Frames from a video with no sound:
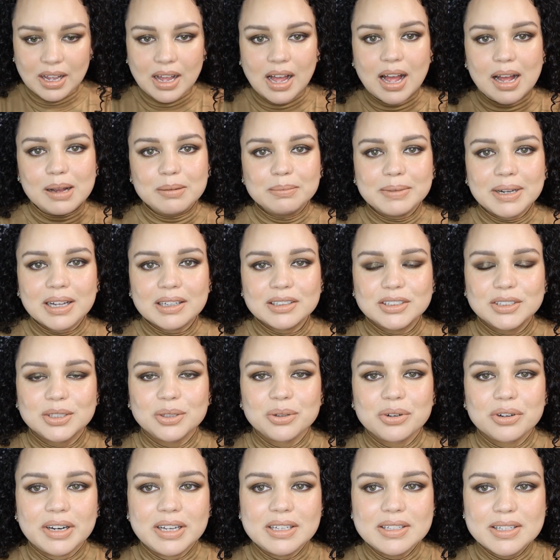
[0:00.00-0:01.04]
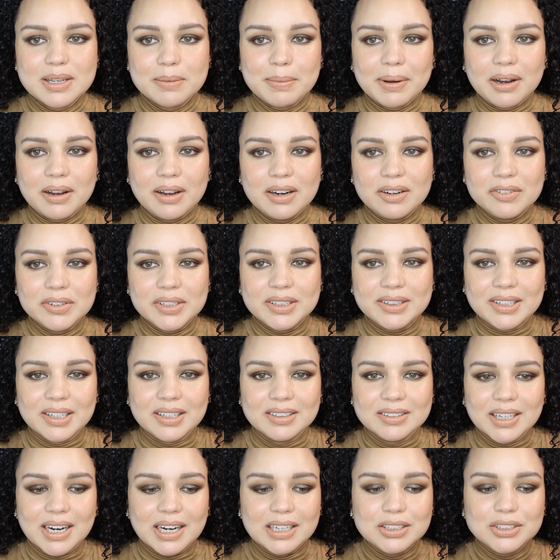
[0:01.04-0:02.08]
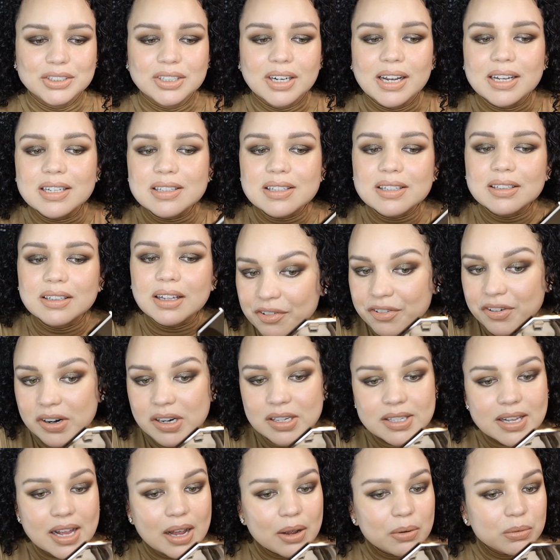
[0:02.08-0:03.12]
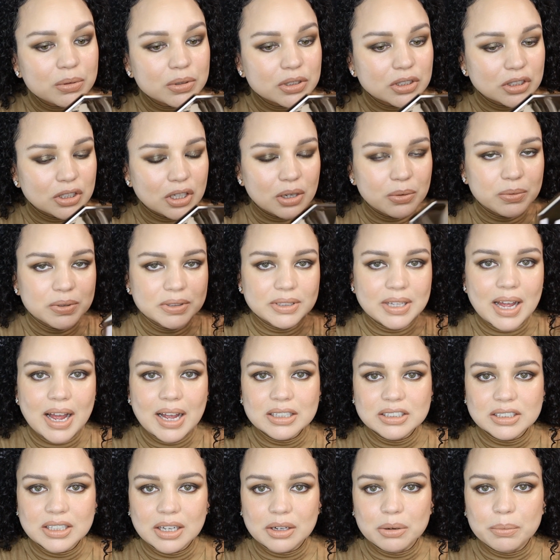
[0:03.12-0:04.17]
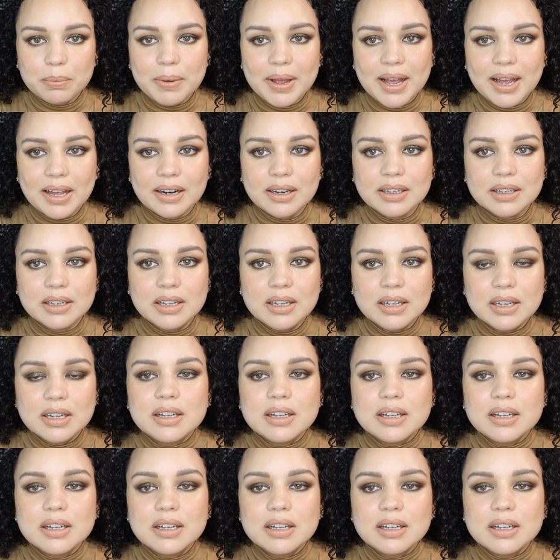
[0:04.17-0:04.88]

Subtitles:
I'm not so crazy about everything that I tried today. First, I will start with the eyeshadow palette.